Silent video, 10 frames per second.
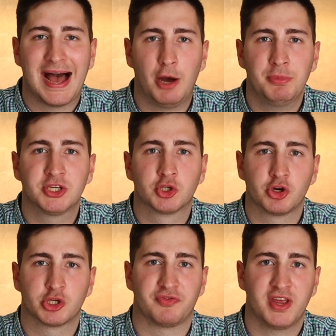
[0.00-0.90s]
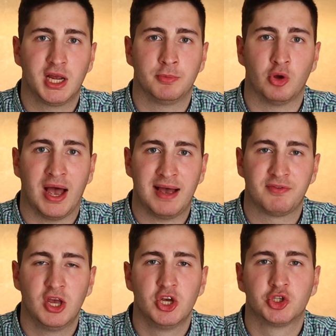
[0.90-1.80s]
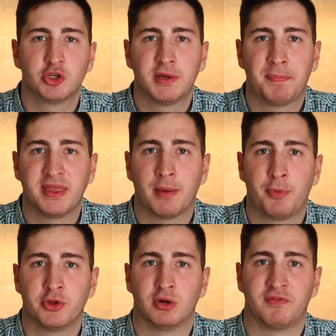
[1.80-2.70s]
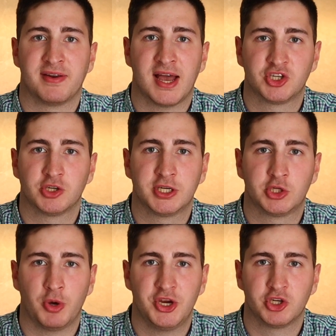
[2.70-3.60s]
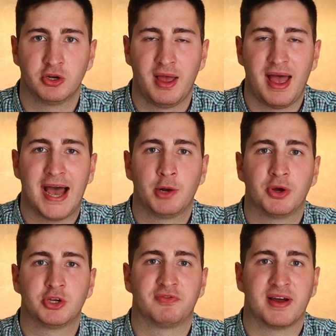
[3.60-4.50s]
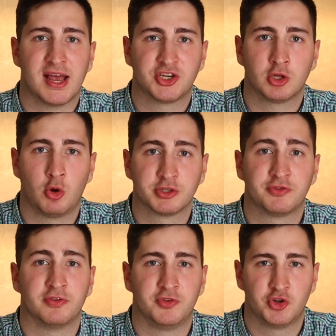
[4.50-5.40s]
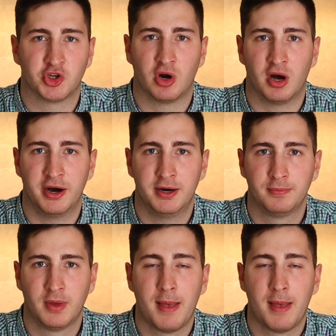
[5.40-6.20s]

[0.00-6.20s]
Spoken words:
How many sources of income you have should depend upon your financial situation and what your financial goals for the future are,